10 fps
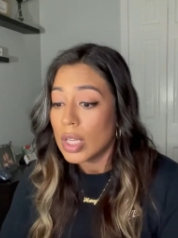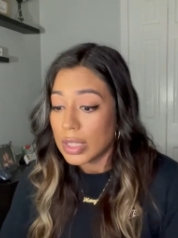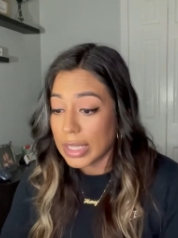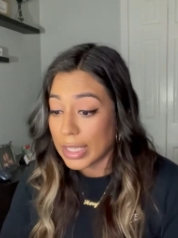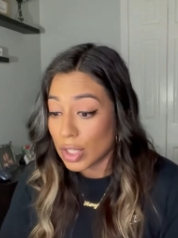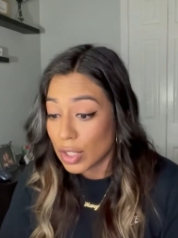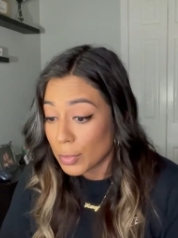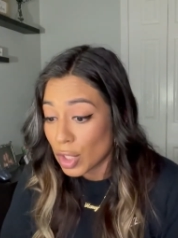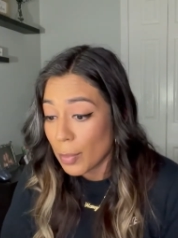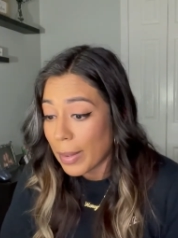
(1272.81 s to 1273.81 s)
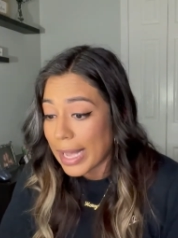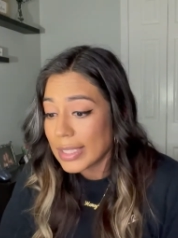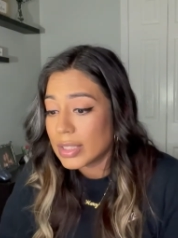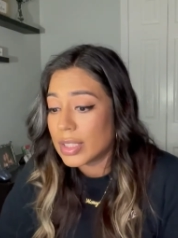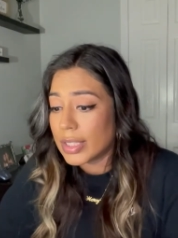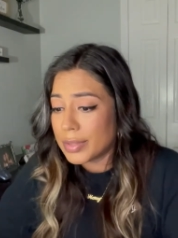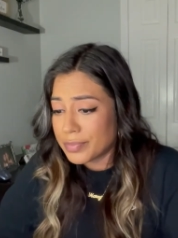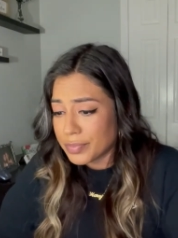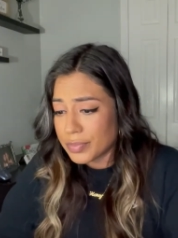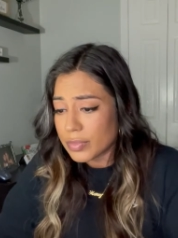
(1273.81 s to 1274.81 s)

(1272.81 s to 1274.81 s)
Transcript: like your your past could